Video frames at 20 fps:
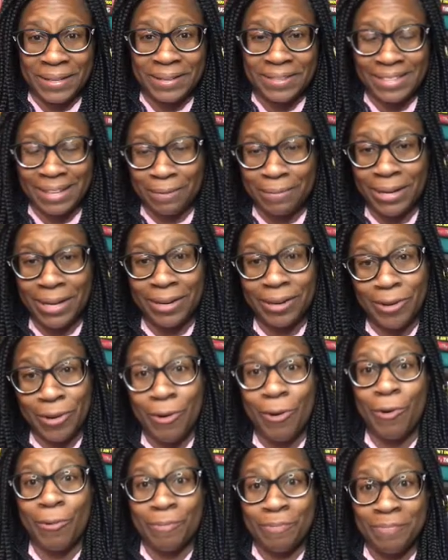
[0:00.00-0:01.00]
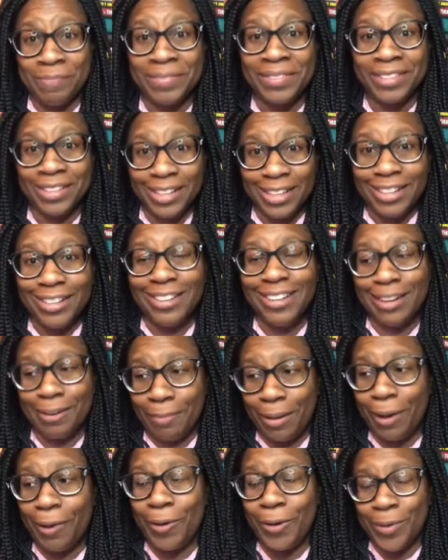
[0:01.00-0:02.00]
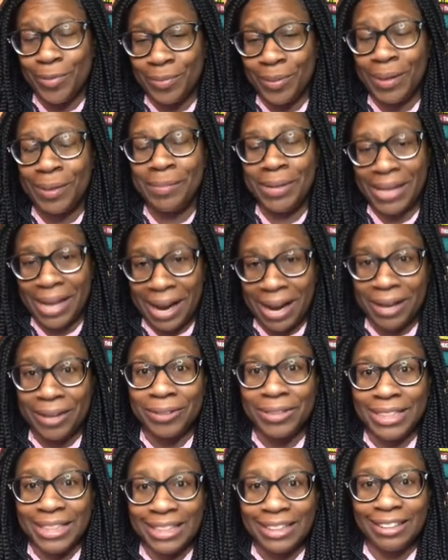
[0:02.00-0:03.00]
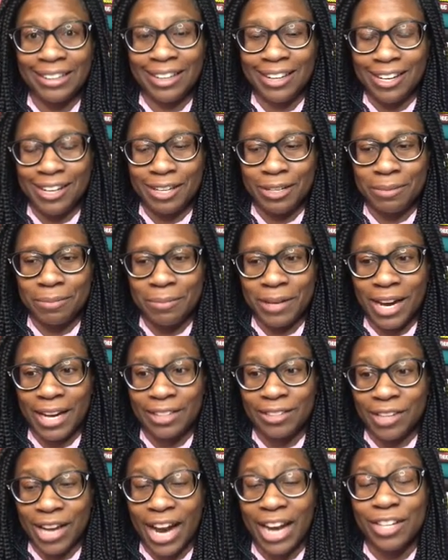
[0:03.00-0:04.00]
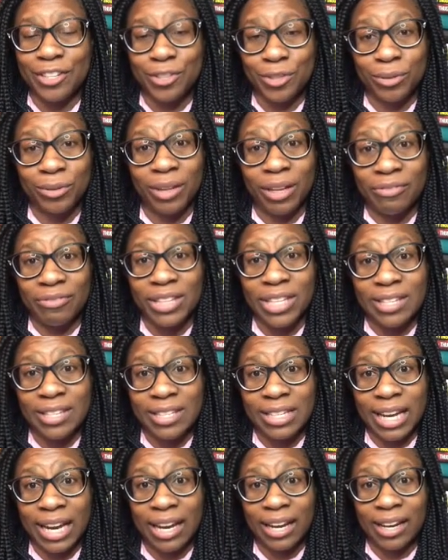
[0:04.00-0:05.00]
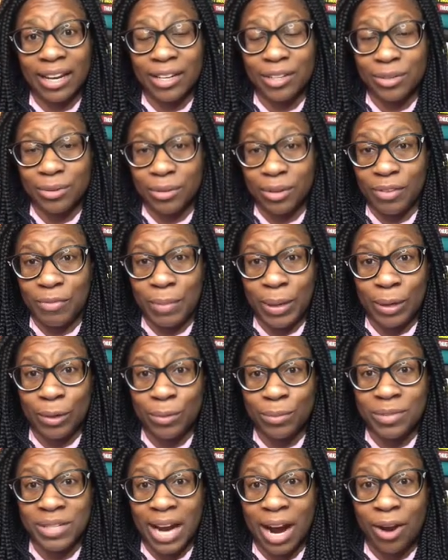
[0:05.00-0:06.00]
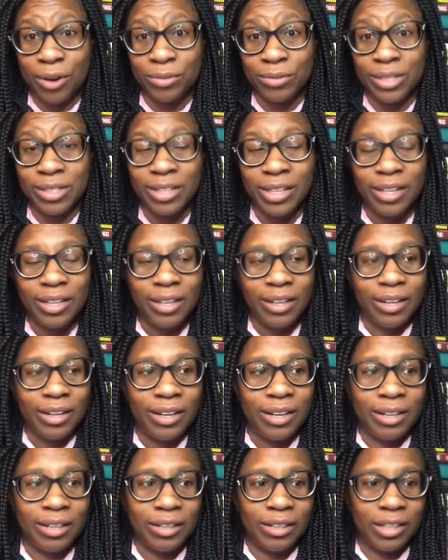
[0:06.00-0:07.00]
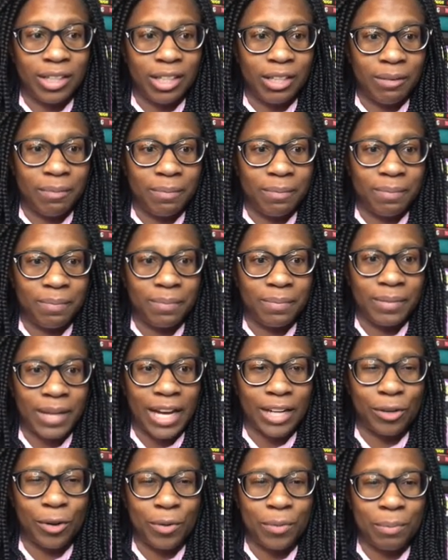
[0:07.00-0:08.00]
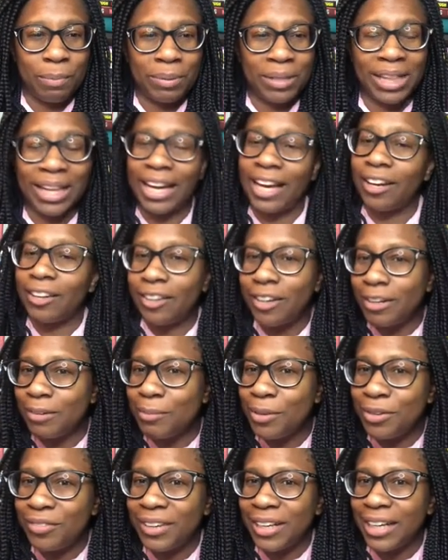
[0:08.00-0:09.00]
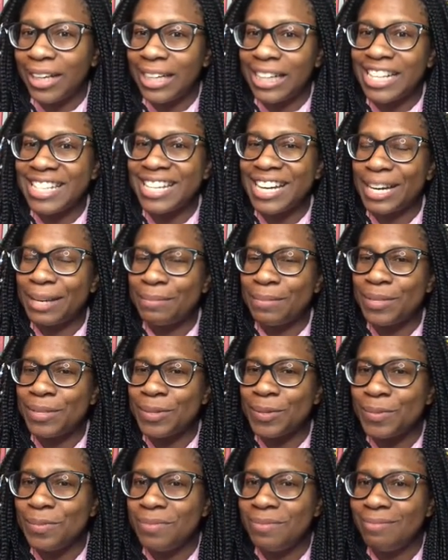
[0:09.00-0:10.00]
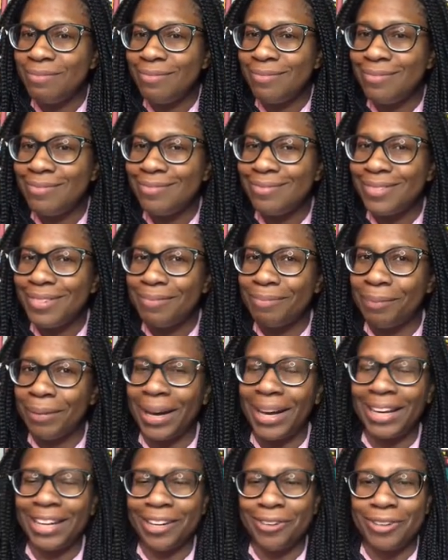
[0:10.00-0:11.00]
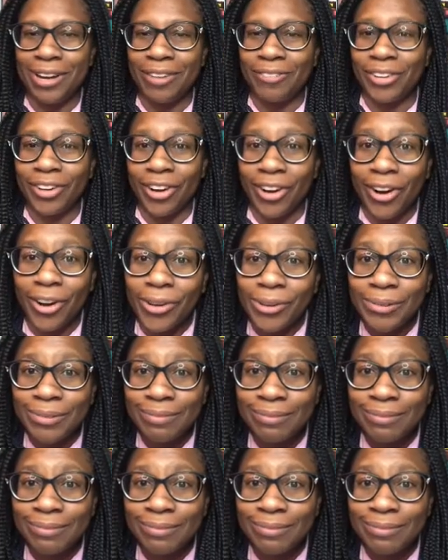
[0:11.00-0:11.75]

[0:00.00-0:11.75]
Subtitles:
was like, we need to go home. And by home, I mean Iowa. I do love this state. I do love my hometown. I don't plan on moving anytime soon, but you never know.